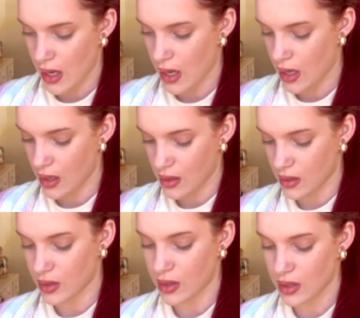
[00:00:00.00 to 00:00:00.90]
And
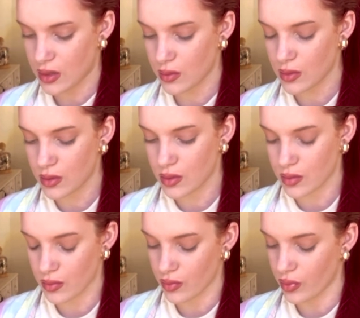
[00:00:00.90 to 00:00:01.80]
this was
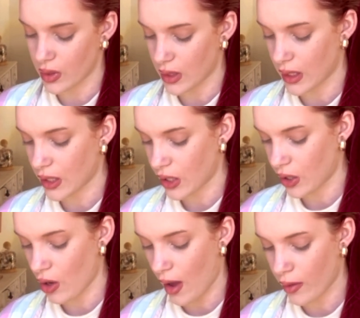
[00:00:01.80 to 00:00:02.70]
really
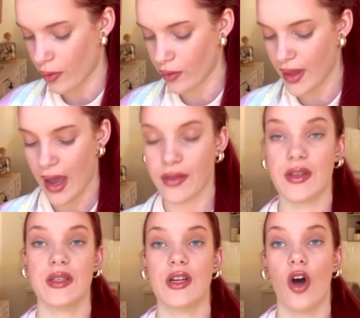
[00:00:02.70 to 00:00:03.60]
cute. I thought they had
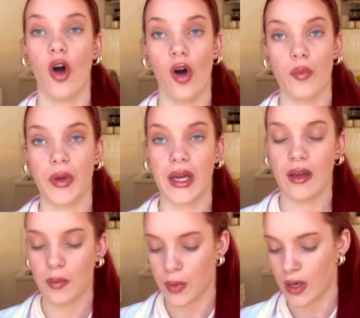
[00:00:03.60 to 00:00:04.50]
this in a hot
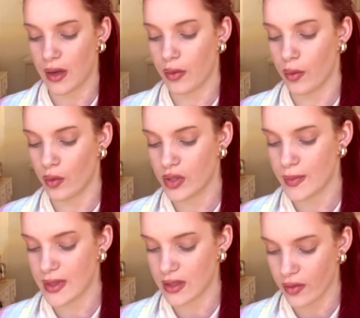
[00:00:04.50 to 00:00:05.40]
pink, but I thought
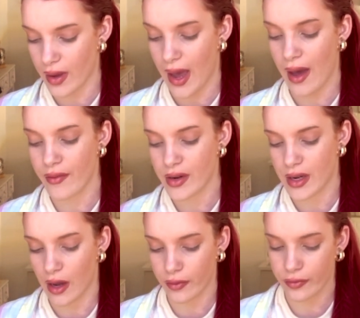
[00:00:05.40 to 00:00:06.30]
to myself, I have
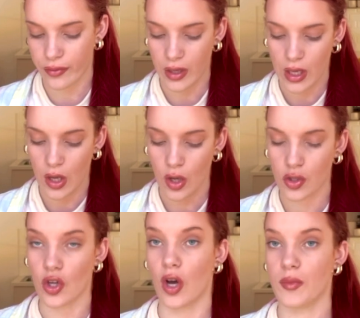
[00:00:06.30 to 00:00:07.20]
enough
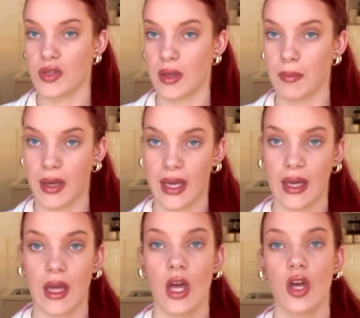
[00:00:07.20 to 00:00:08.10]
tops in
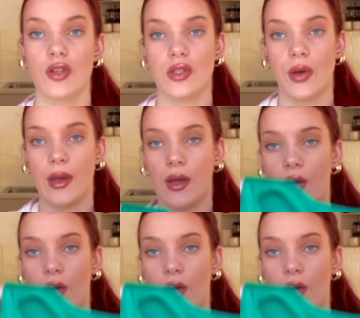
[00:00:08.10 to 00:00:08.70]
pink. So I